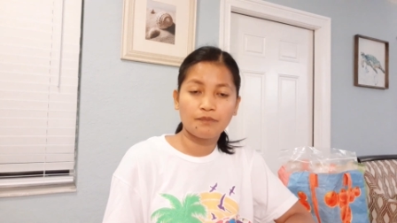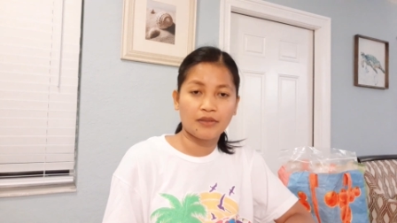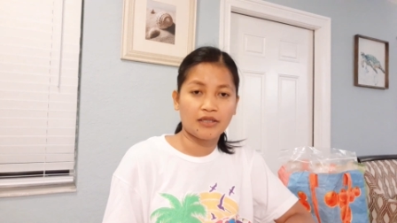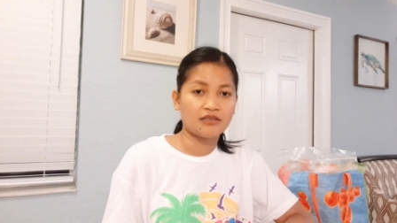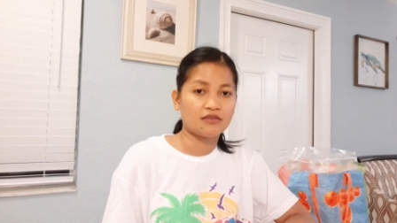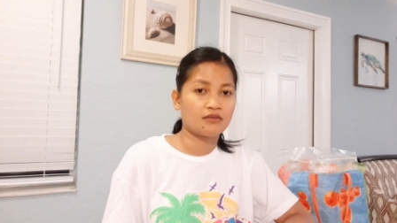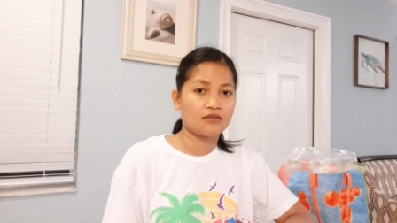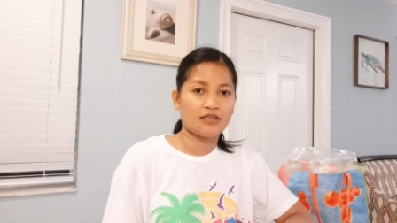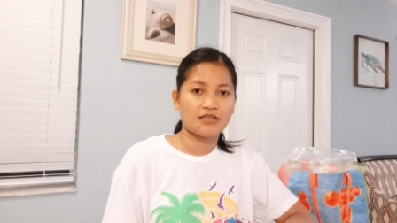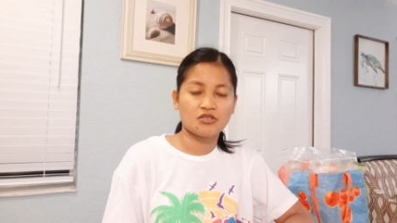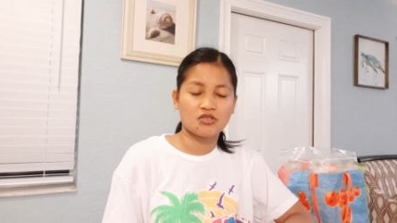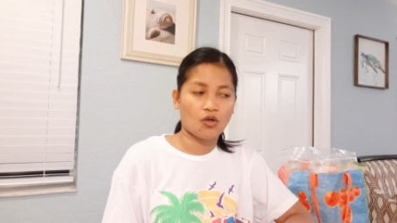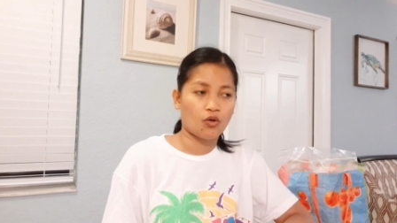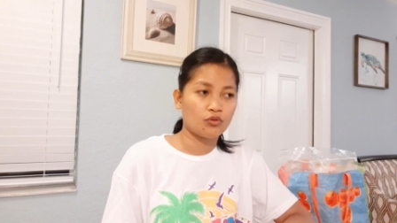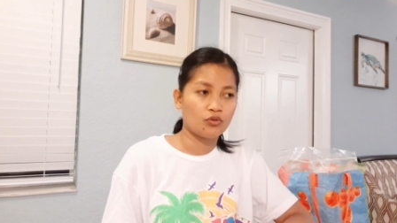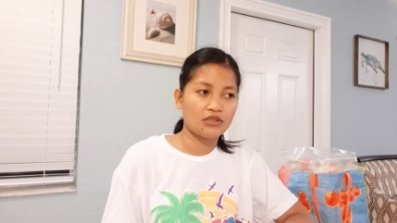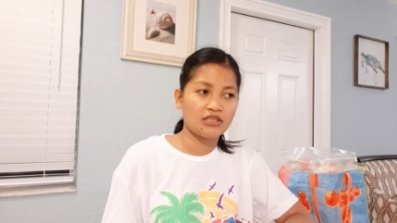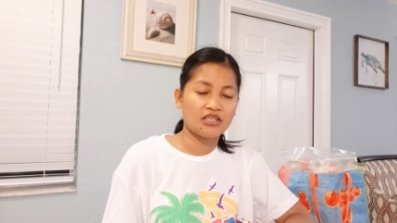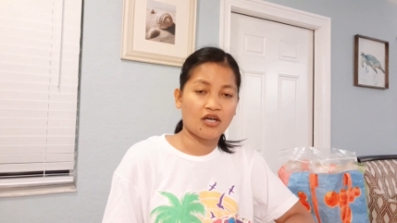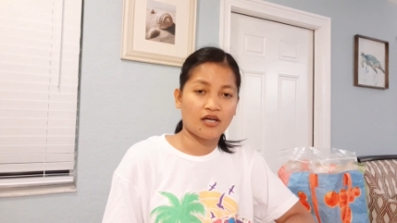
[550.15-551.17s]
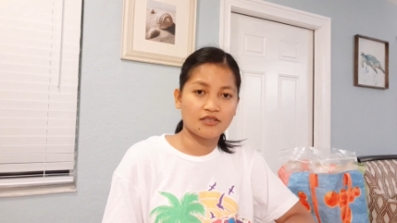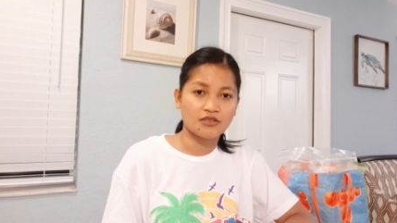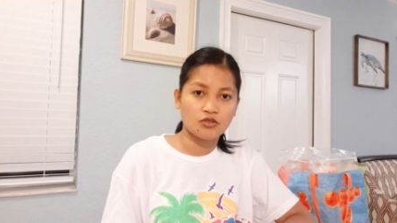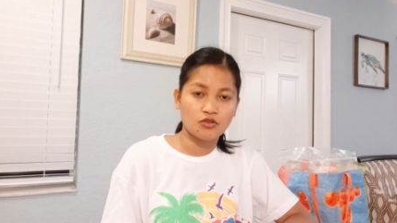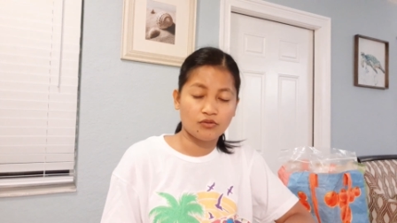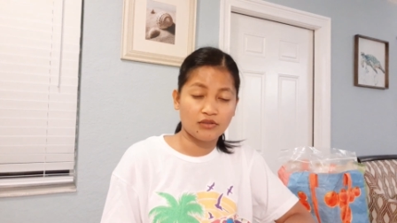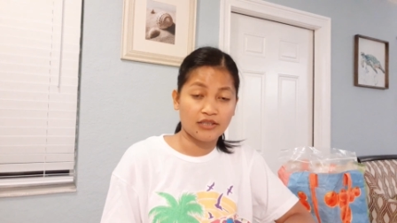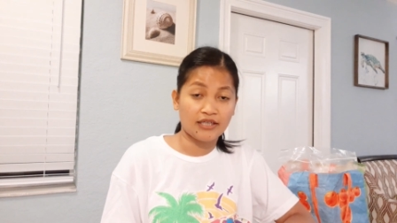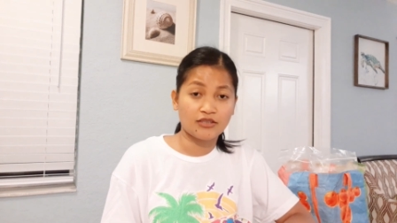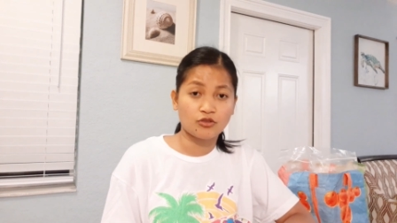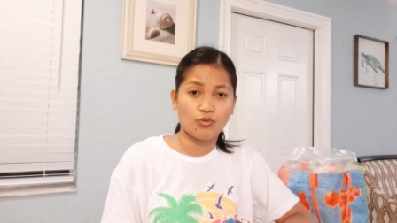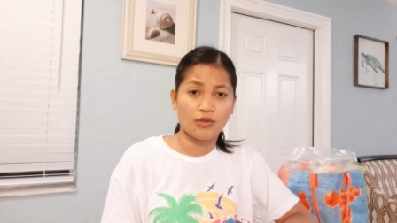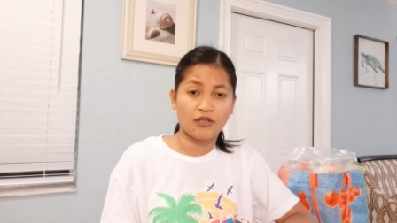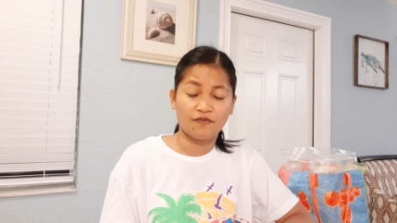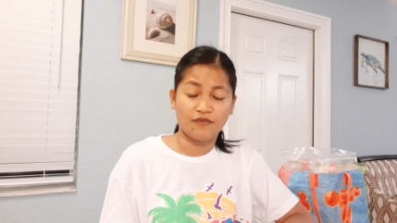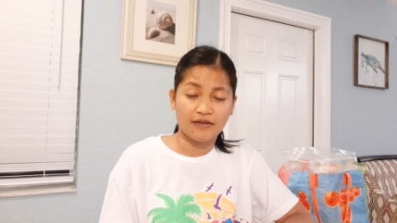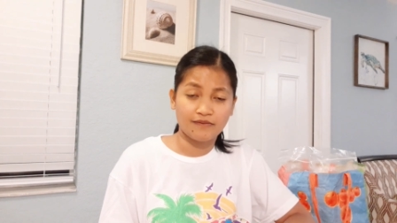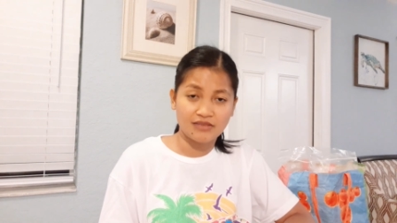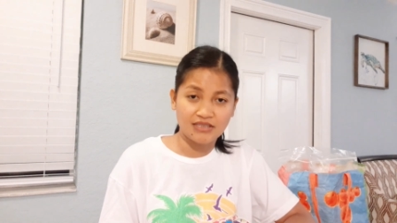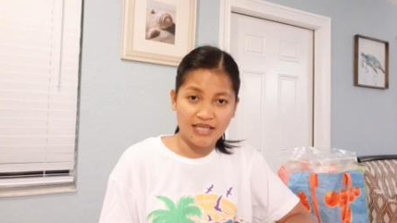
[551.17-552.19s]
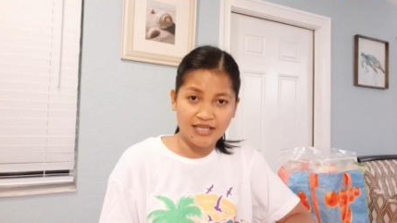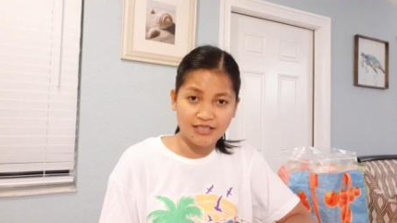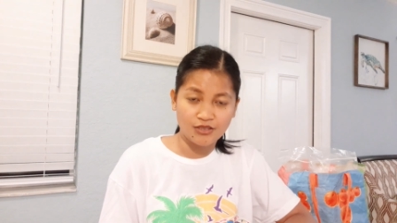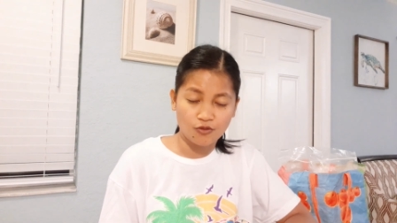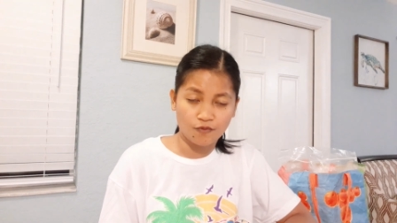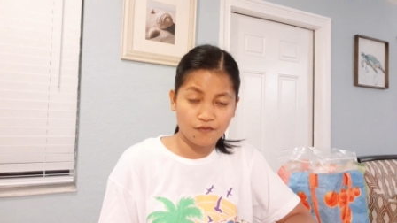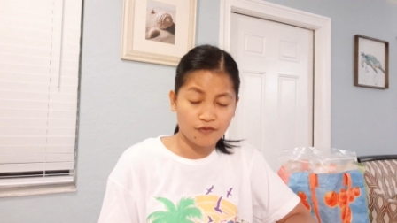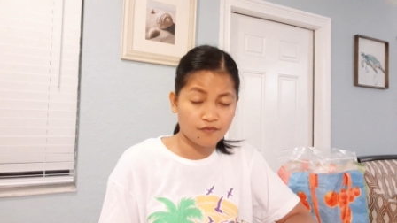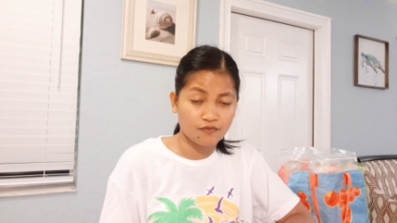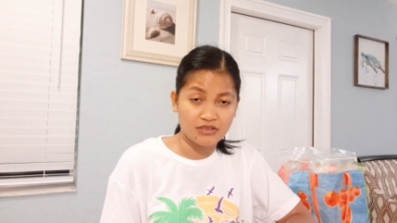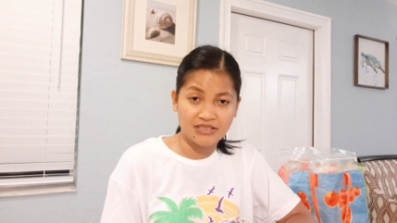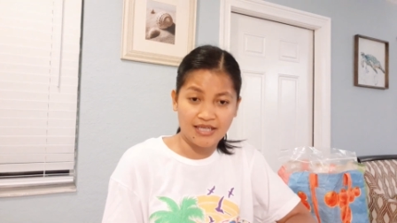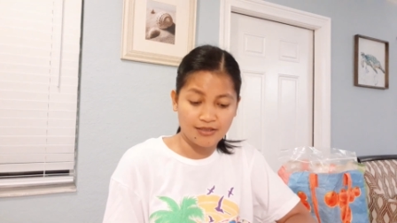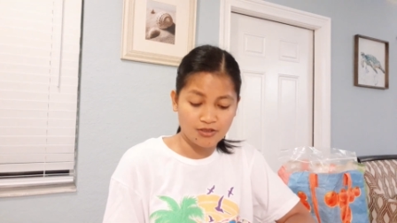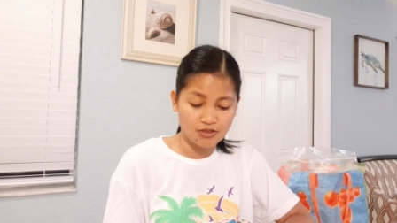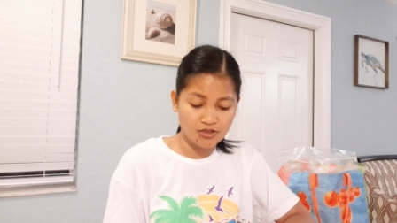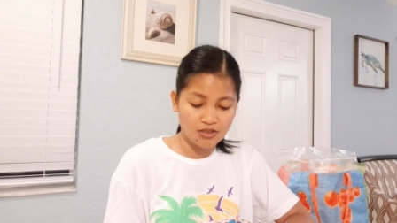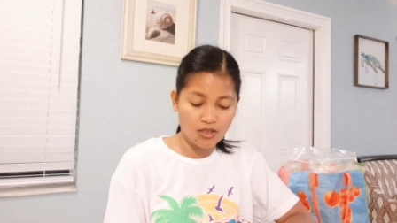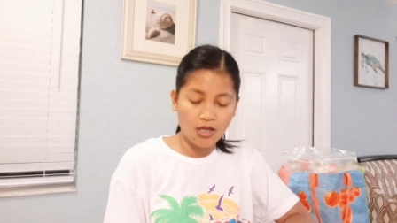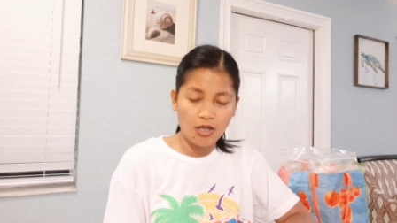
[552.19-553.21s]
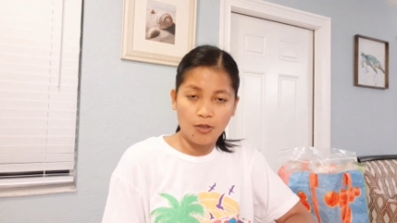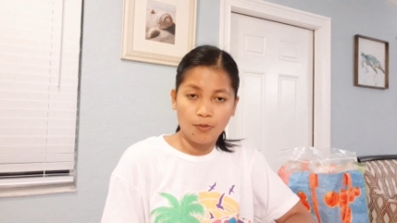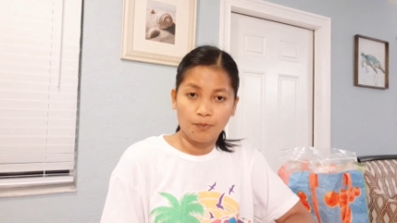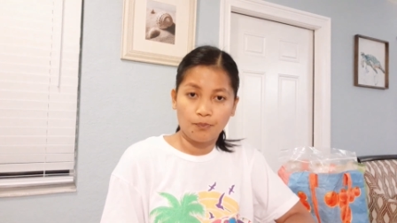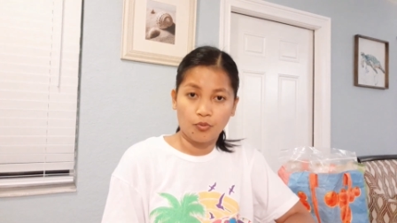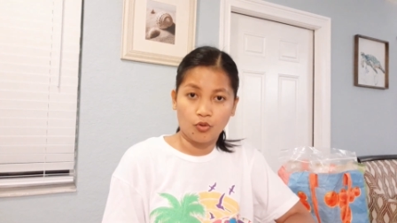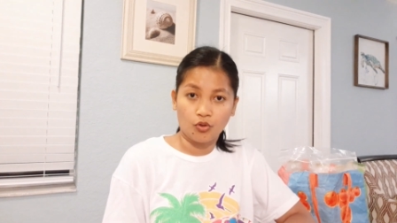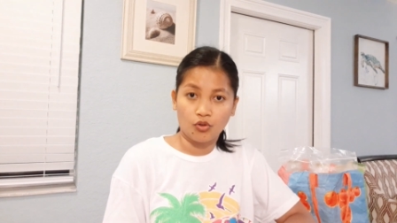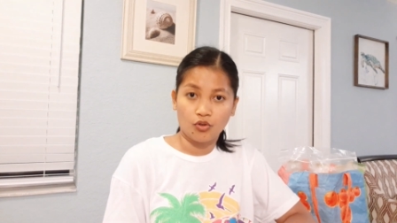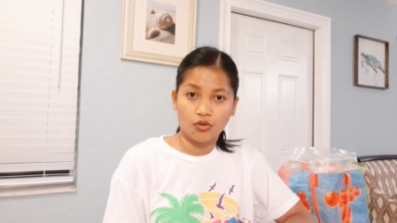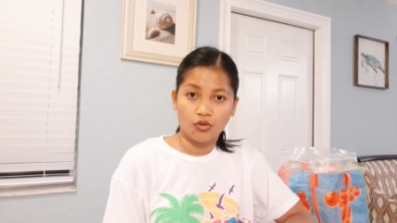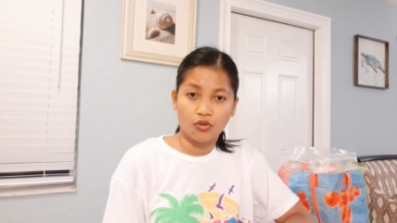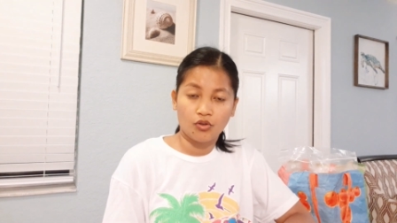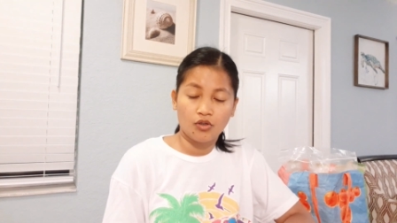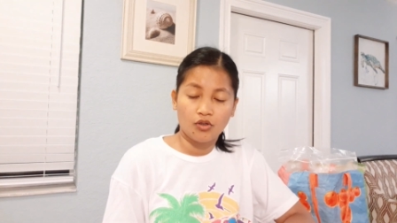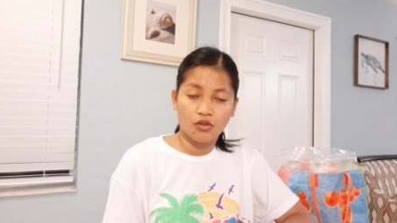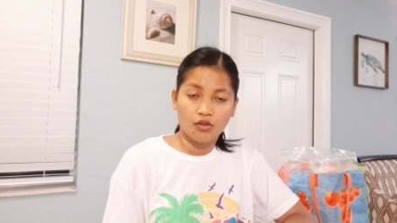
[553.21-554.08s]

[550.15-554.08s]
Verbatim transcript: but that's only cost you like 25 cents or 50 cents per,